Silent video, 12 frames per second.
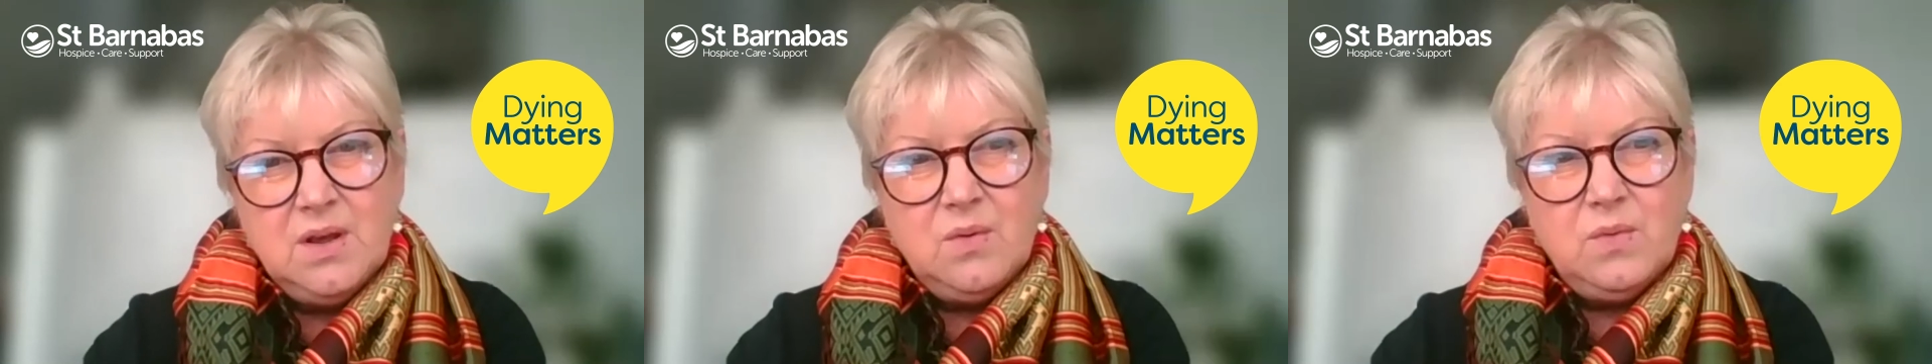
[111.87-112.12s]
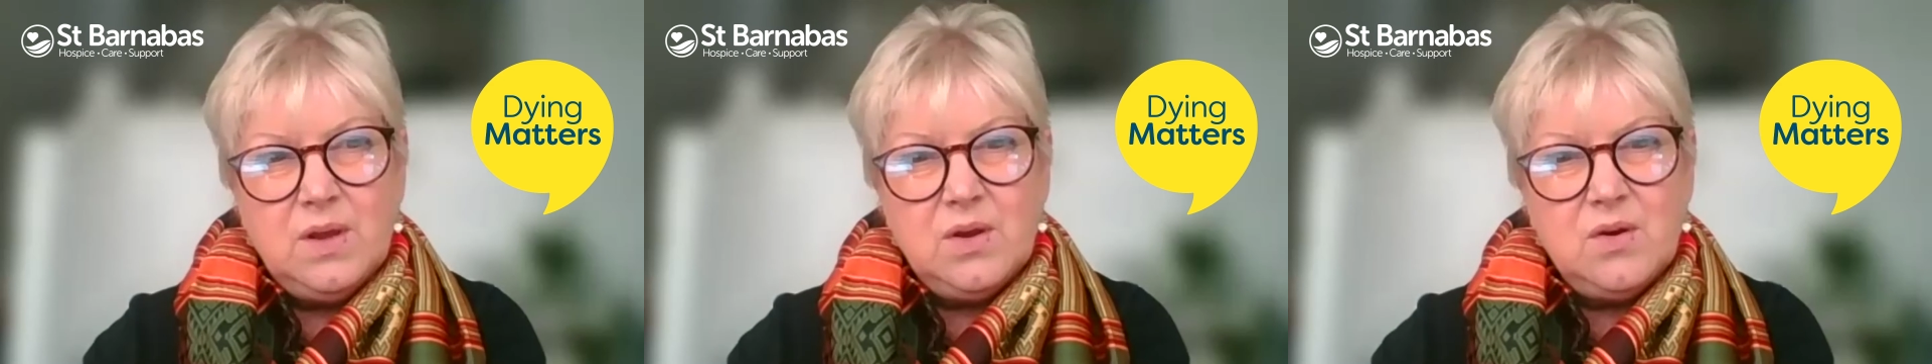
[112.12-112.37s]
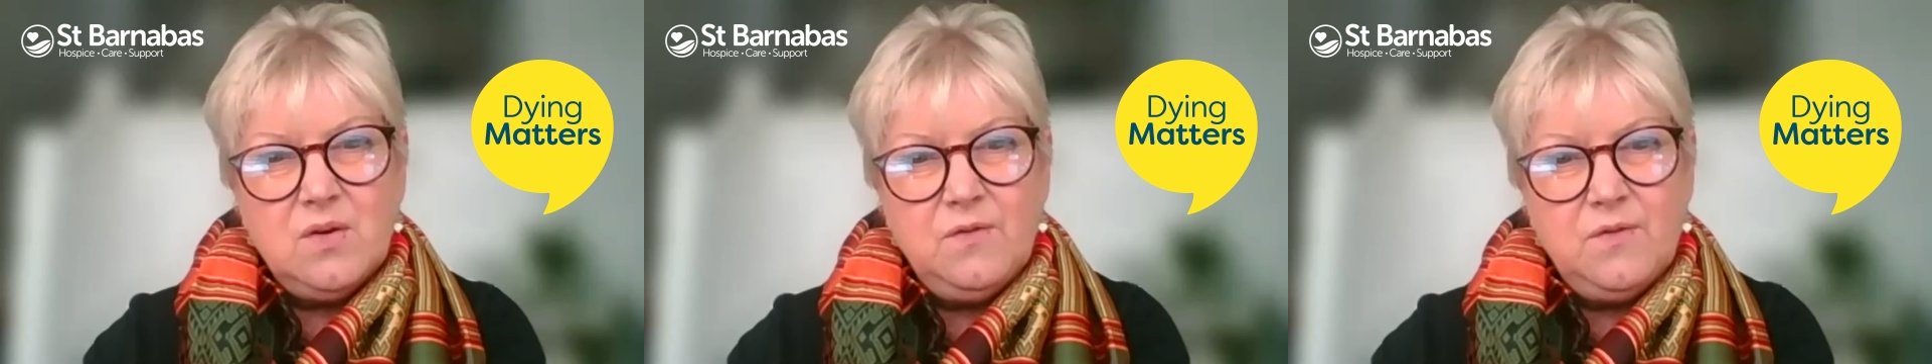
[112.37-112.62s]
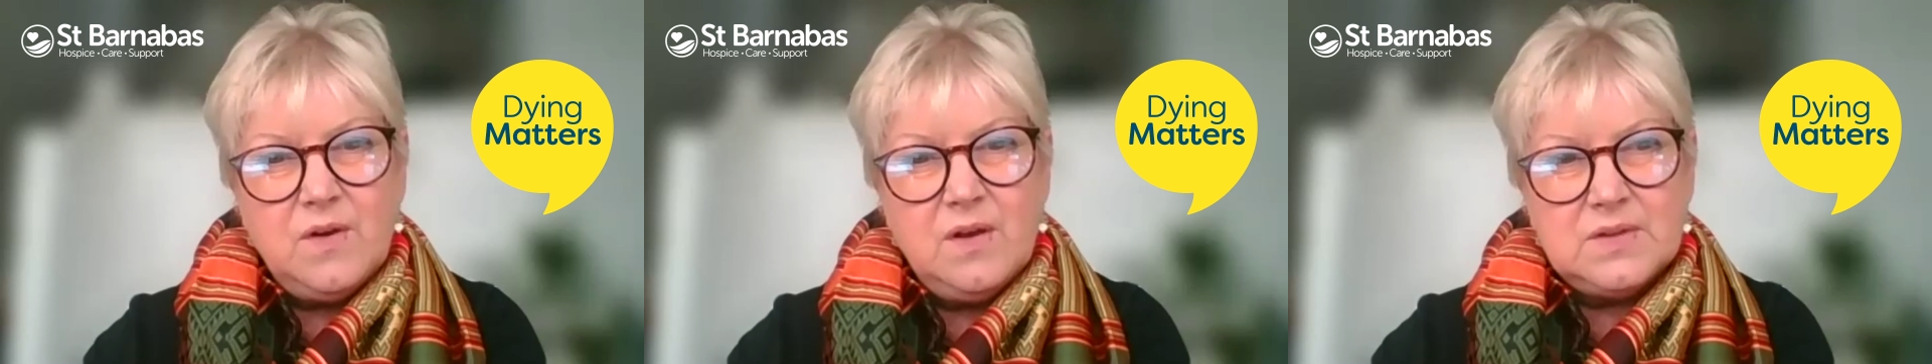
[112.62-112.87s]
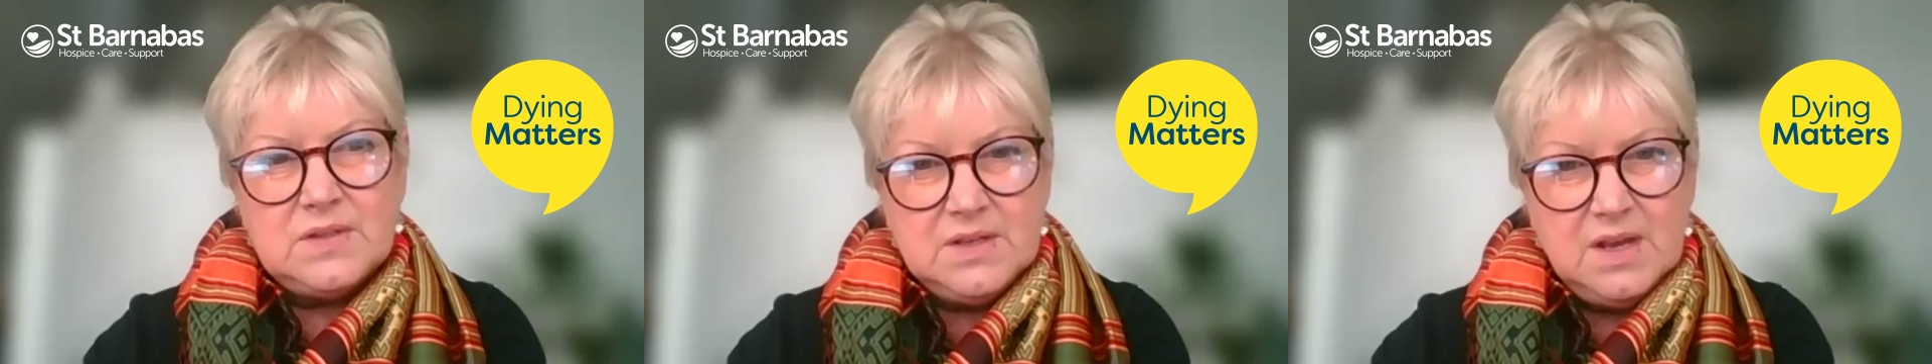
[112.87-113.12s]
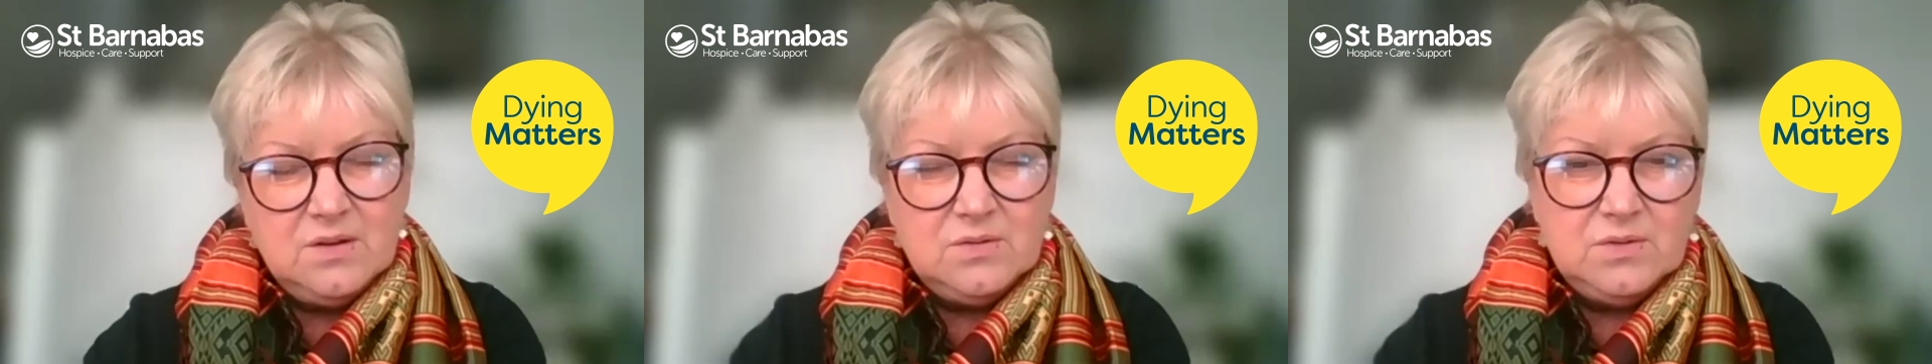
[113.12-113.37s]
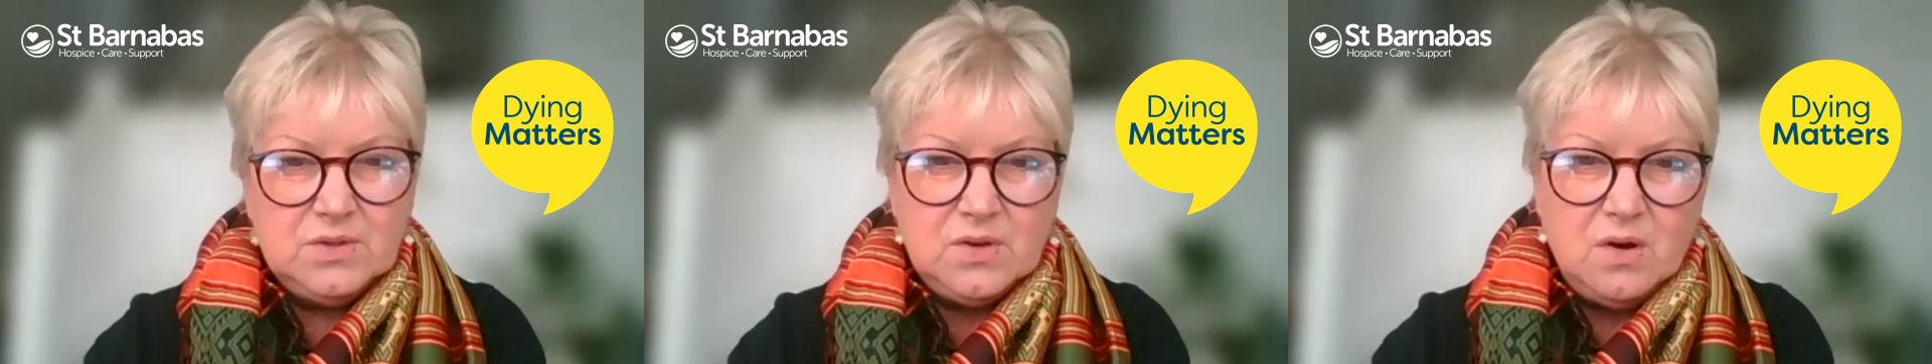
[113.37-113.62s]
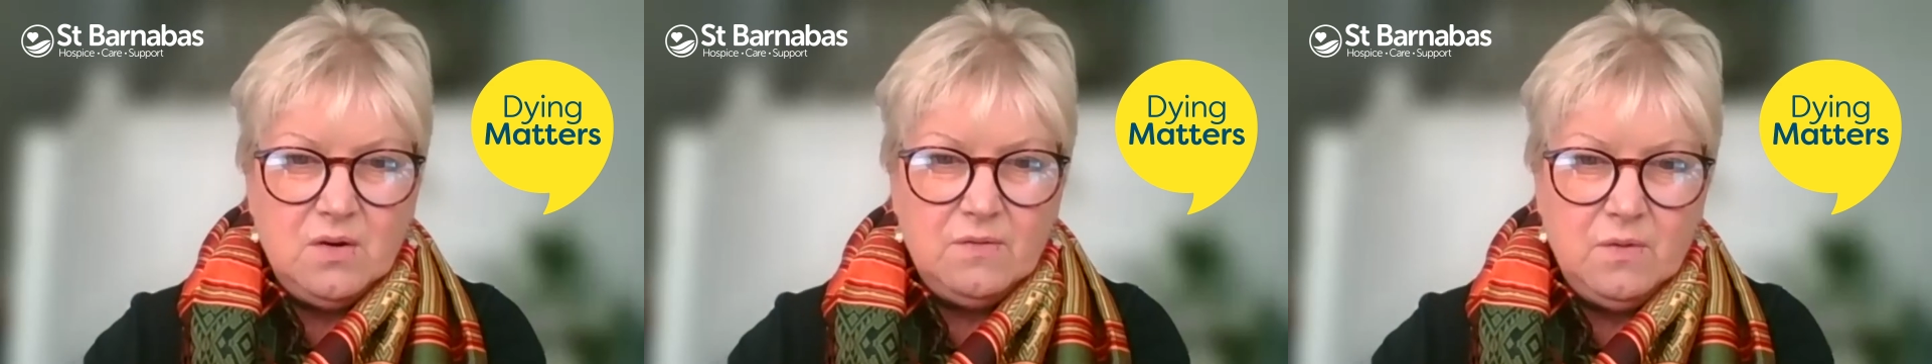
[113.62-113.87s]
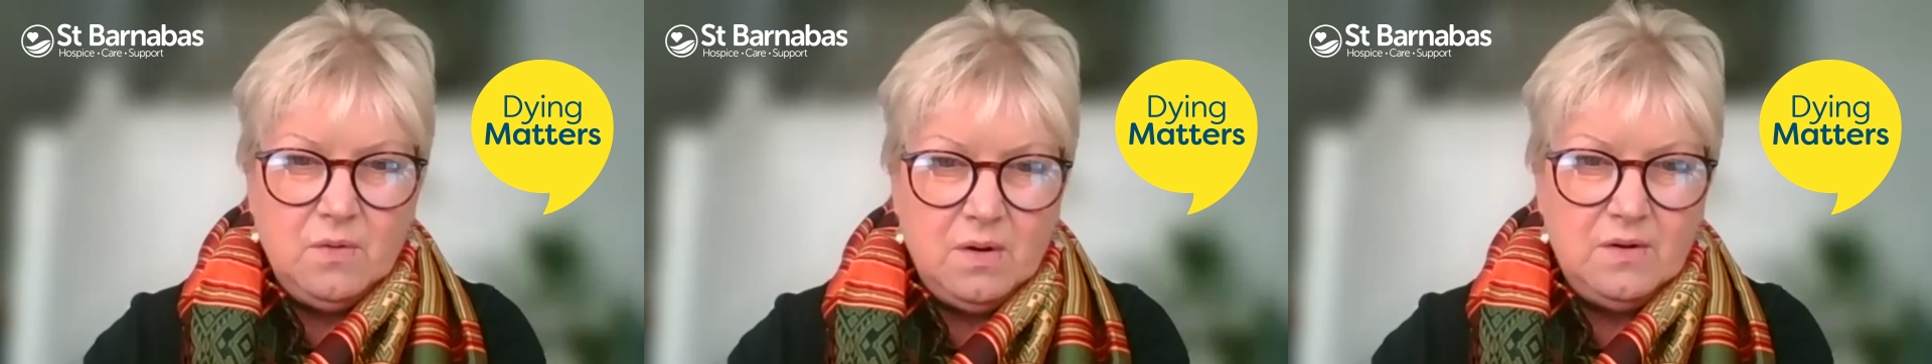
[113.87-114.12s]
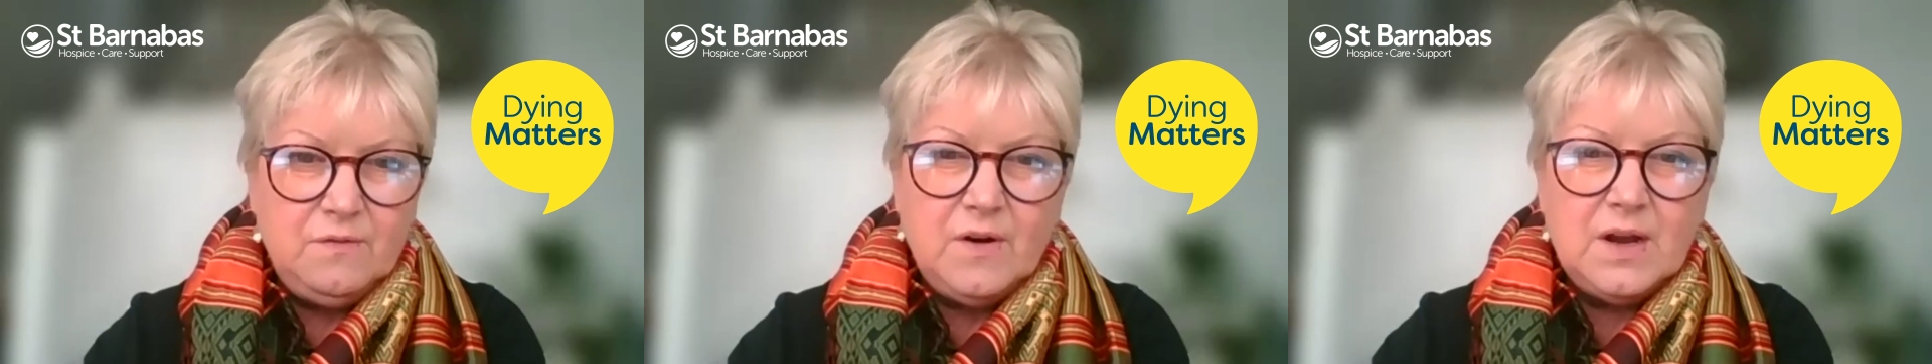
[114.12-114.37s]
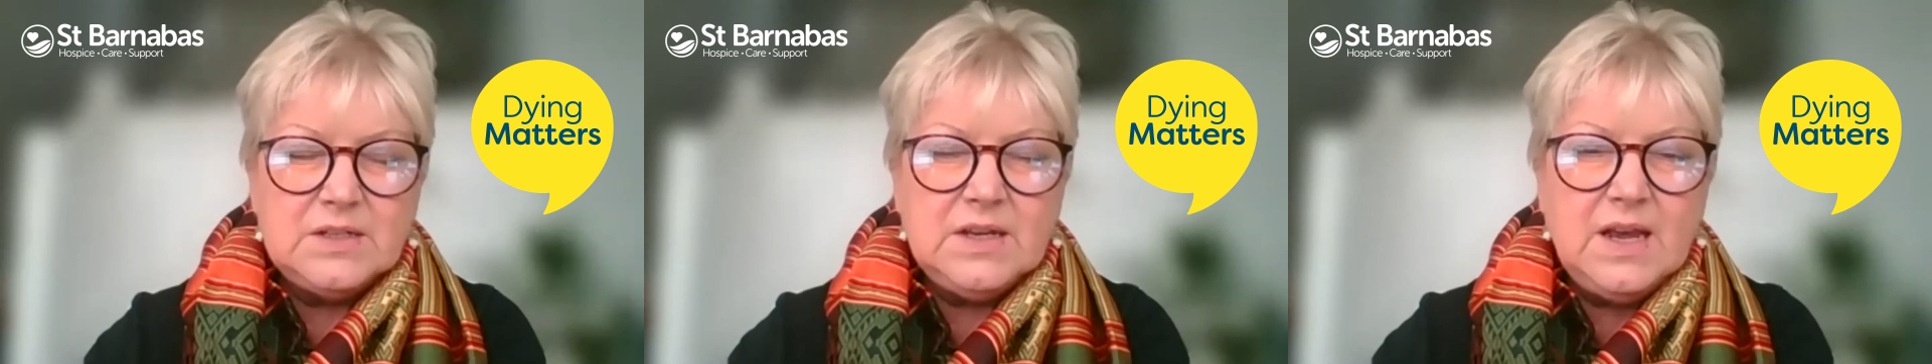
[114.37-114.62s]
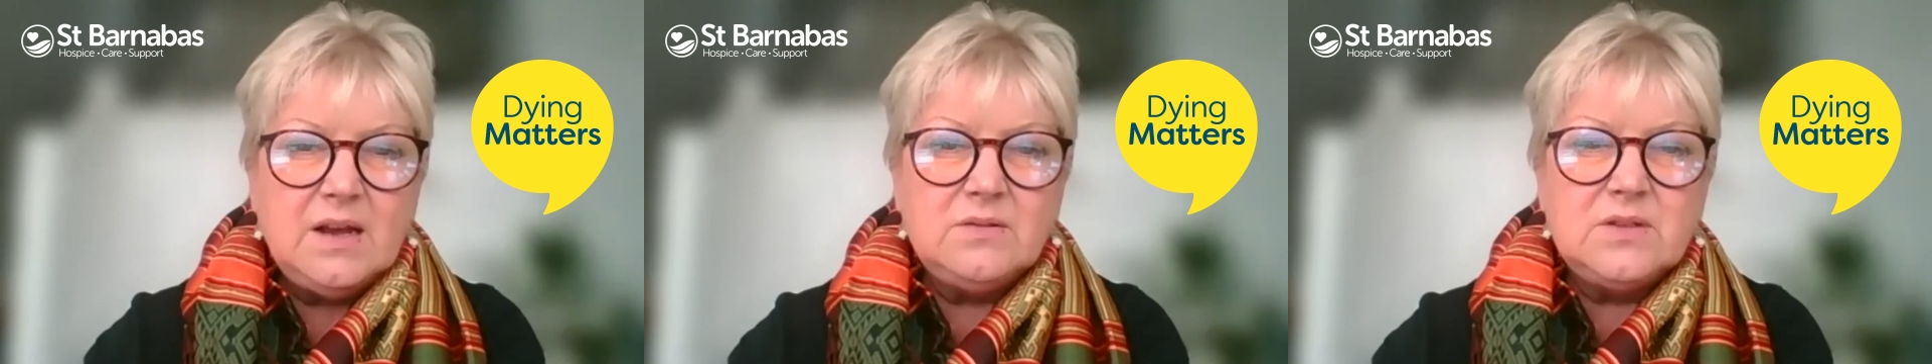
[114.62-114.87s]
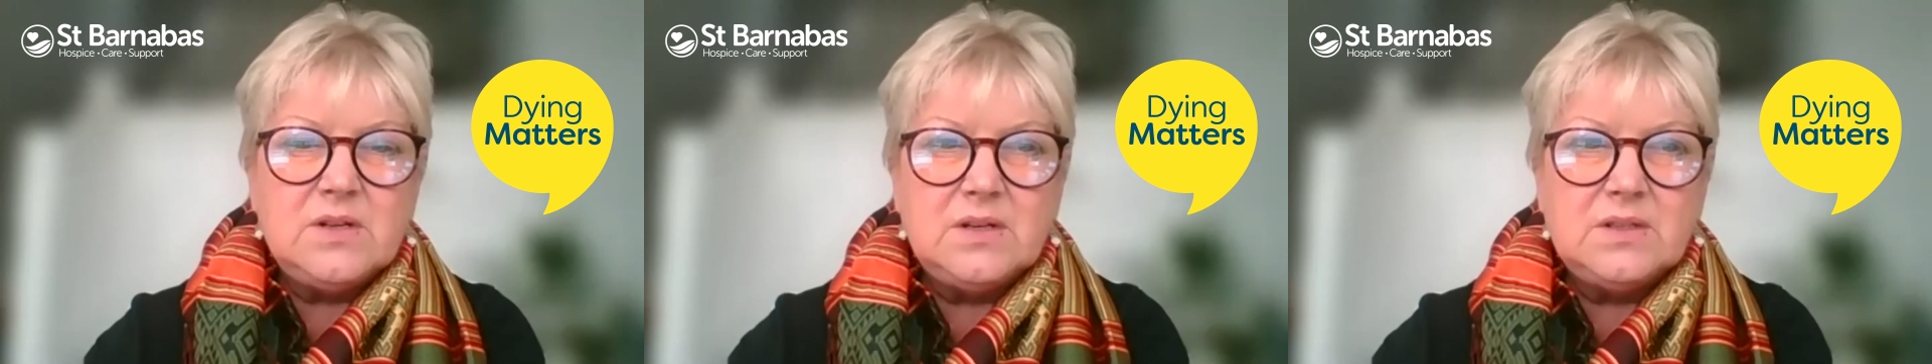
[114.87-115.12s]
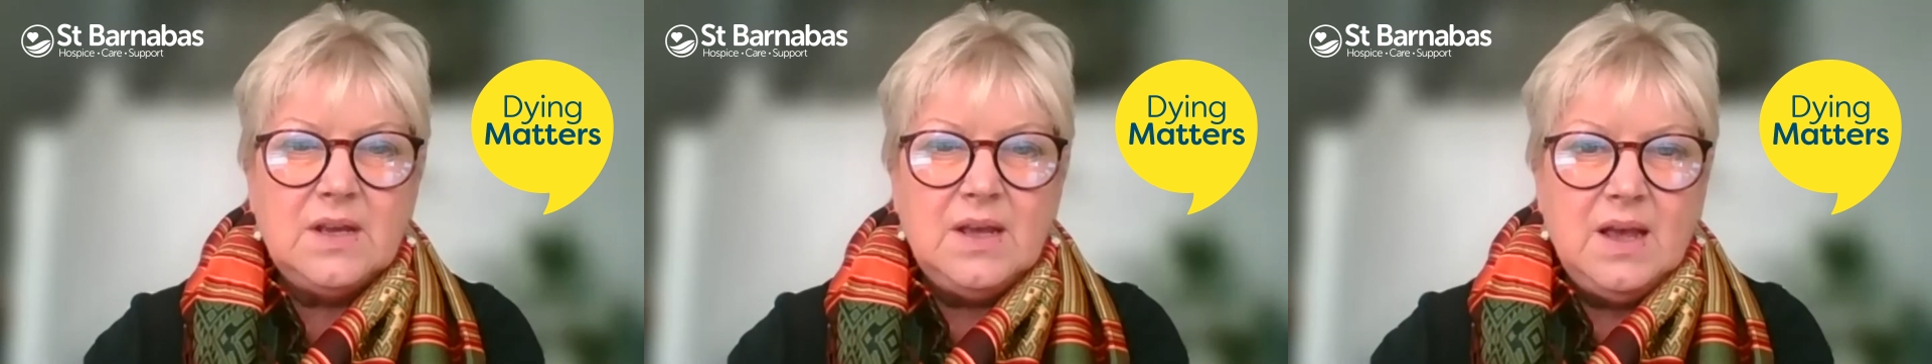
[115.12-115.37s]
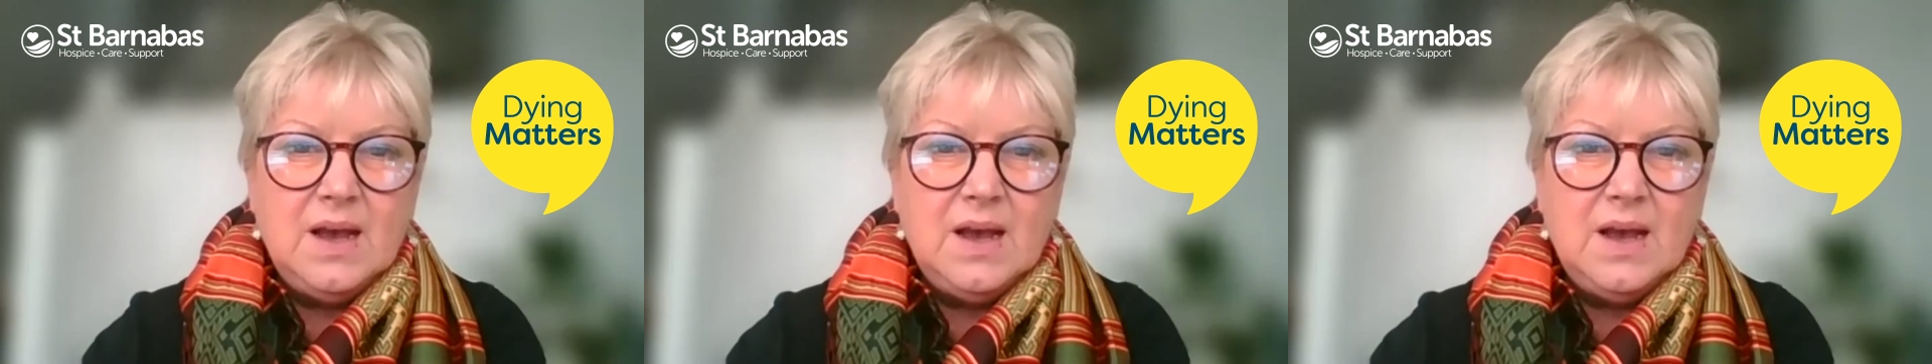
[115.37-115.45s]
We can offer the skills of qualified counsellors